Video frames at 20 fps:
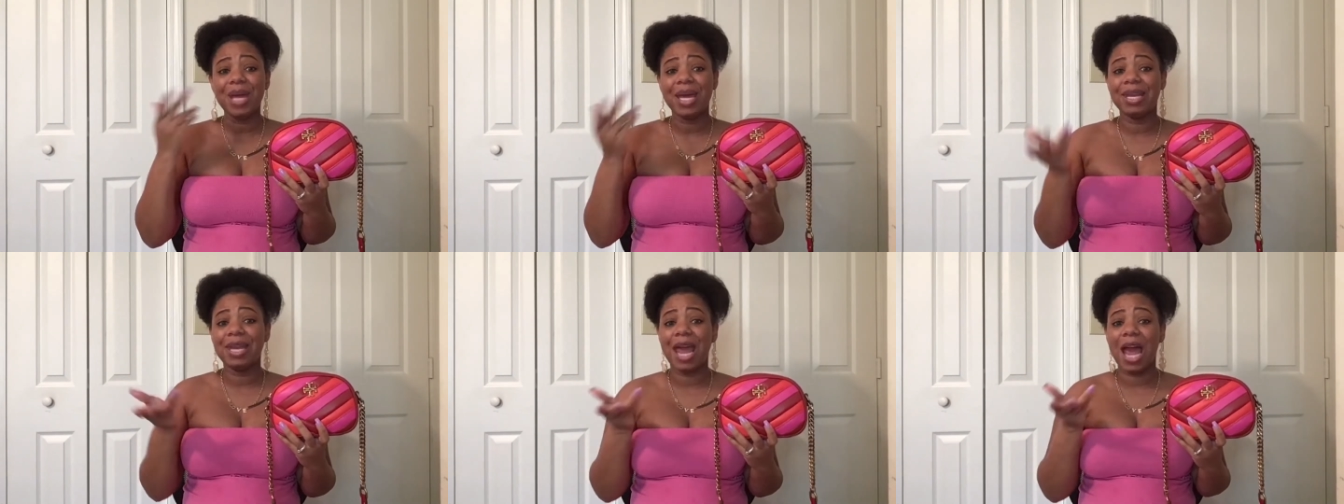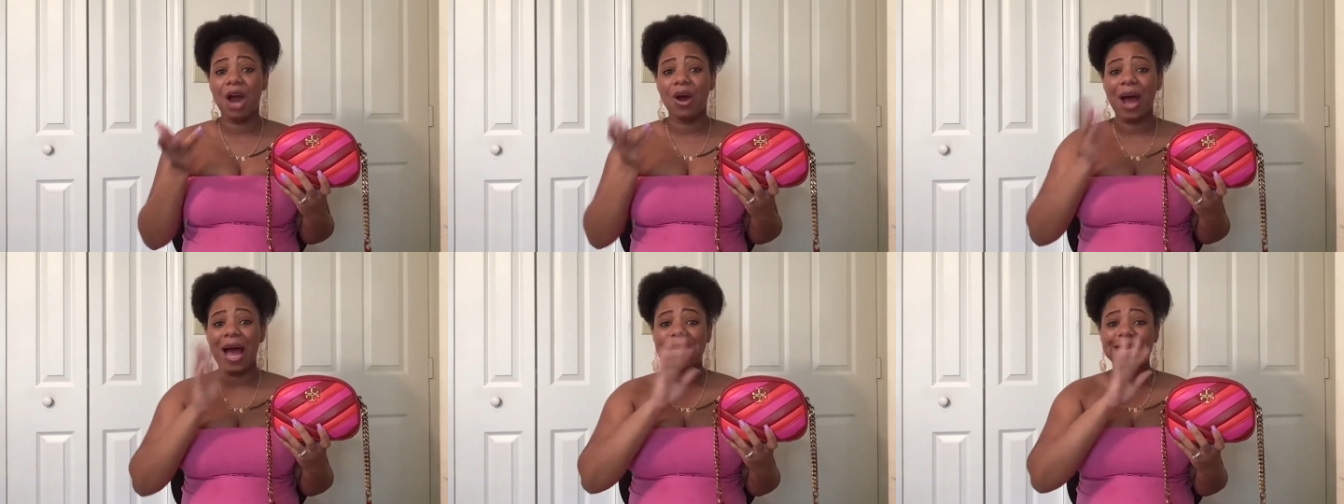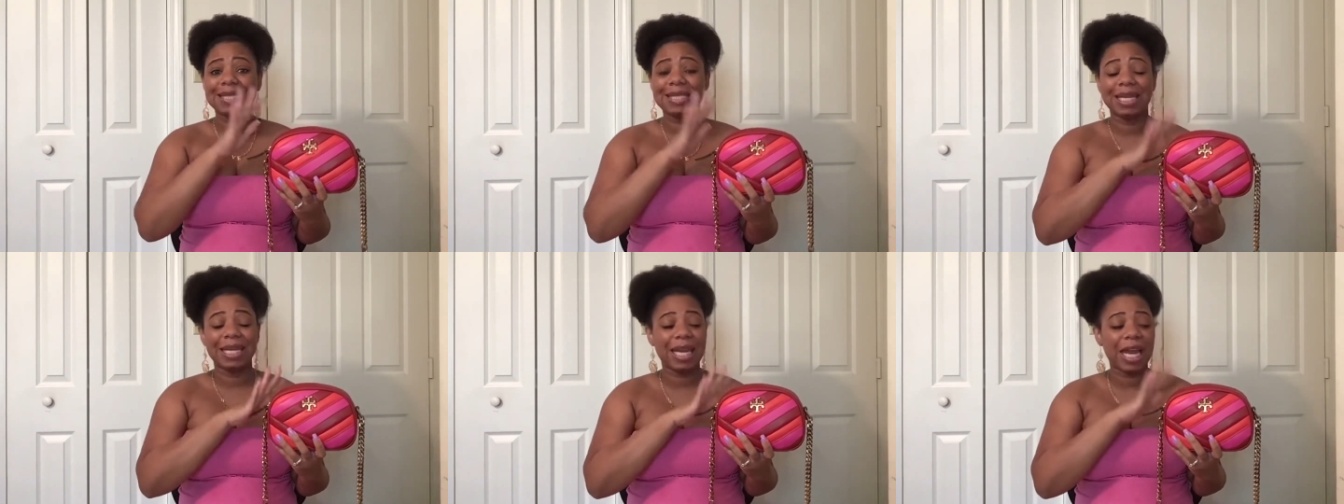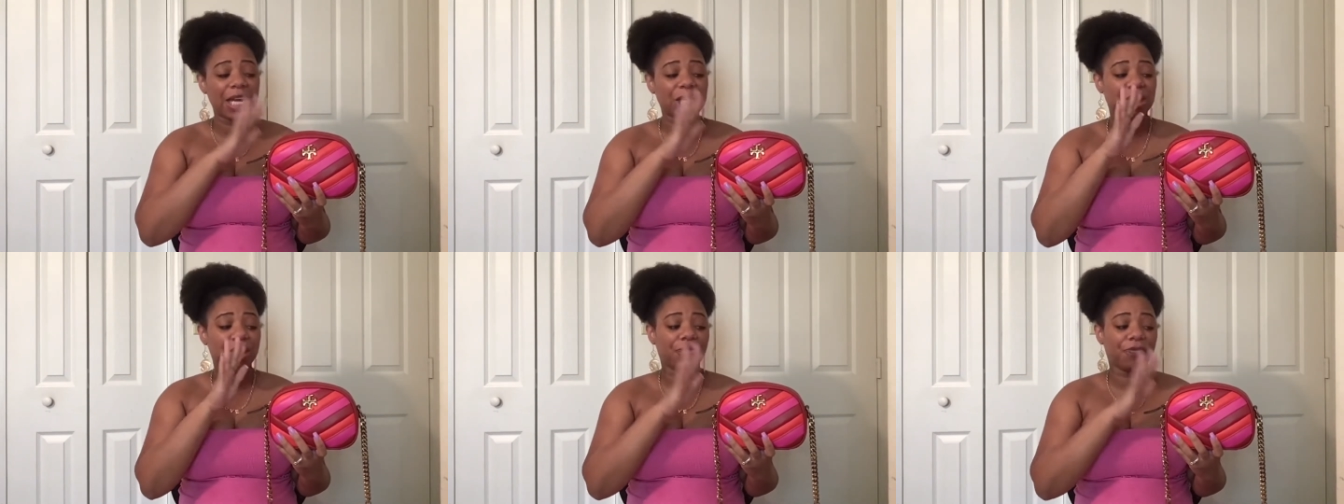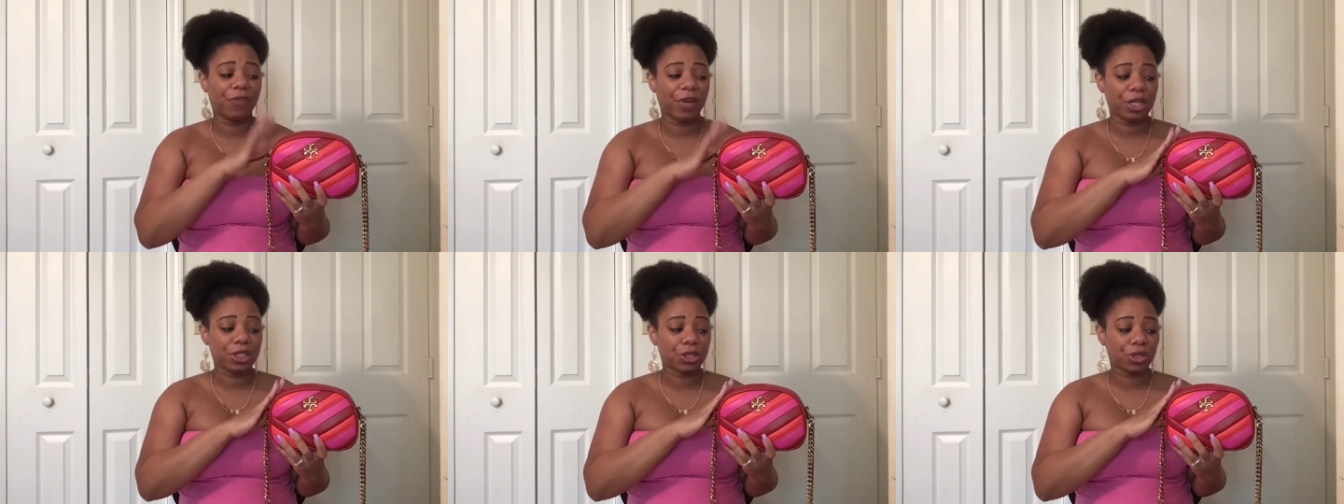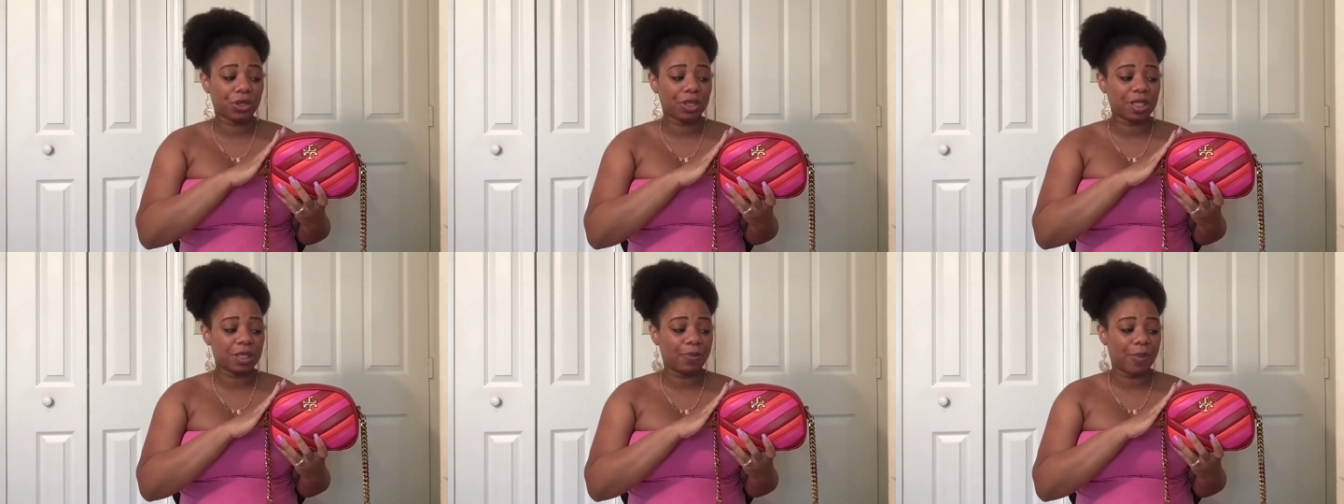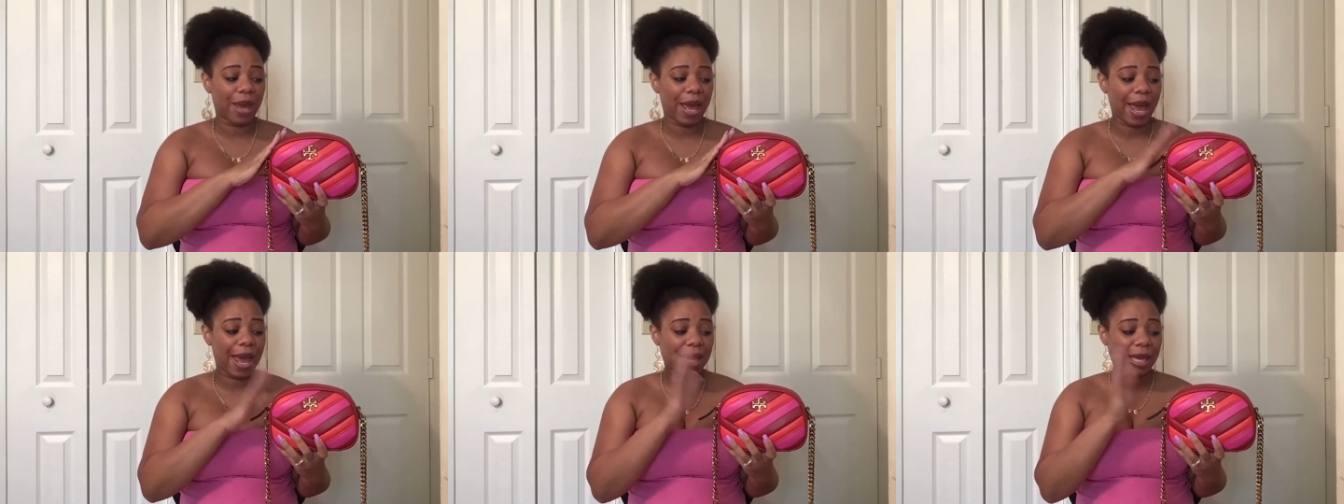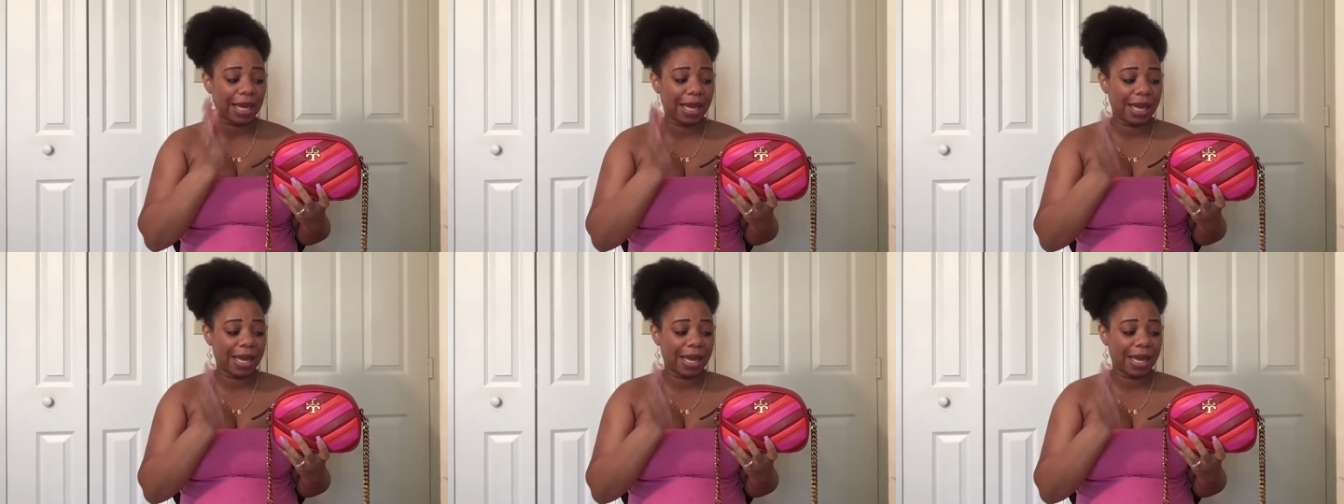Now, I did actually feature this bag